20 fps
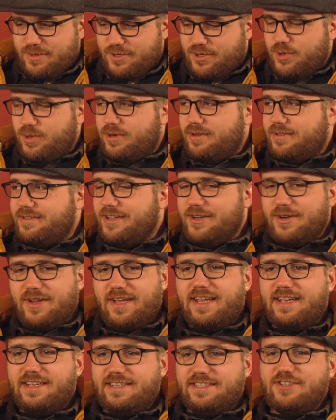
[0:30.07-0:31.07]
Cool.
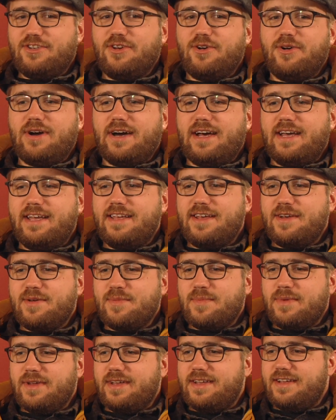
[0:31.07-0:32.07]
Okay. So I
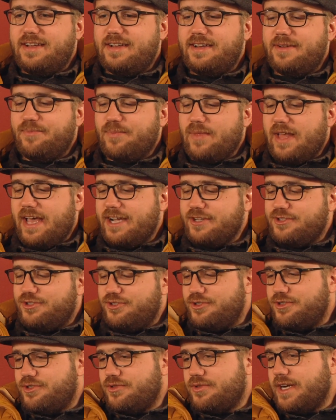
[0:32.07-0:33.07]
am
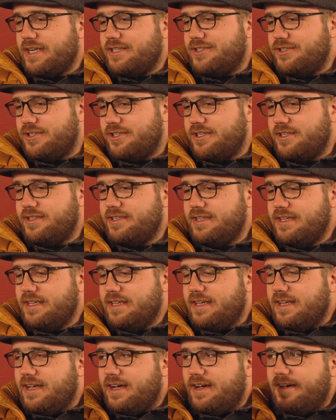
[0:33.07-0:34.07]
actor, director,
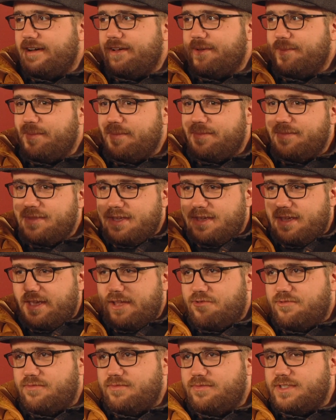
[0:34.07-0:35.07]

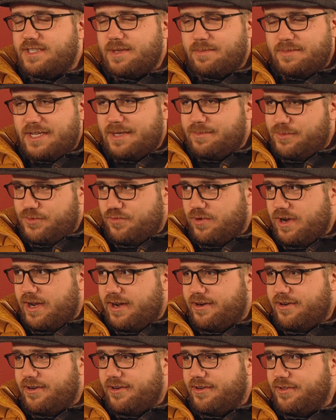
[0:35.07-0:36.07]
and sometimes
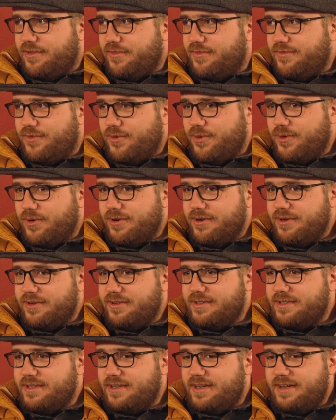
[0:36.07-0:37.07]
writer for
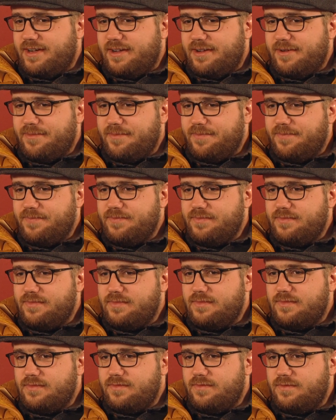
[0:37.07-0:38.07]

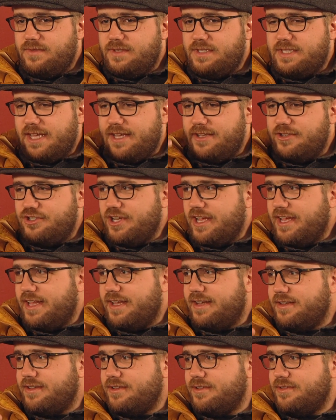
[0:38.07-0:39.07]
stage
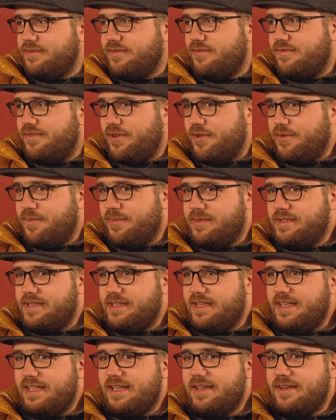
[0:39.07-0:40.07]
and film
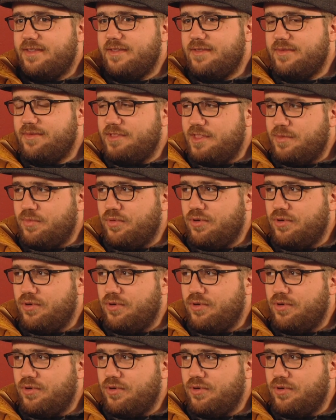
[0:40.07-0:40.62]
in the